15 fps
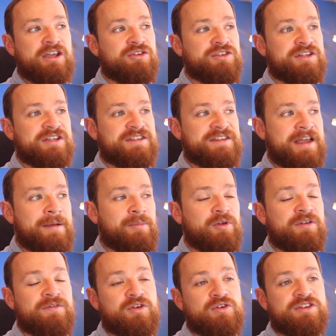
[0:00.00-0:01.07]
here's an example,
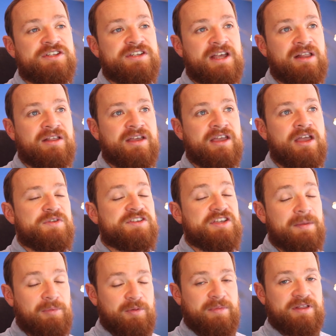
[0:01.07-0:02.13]
if you're selling
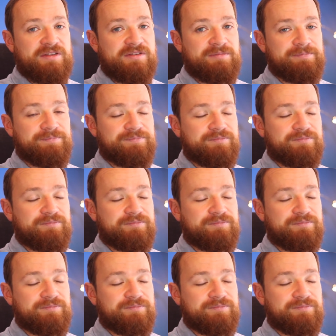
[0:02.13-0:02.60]
supplements,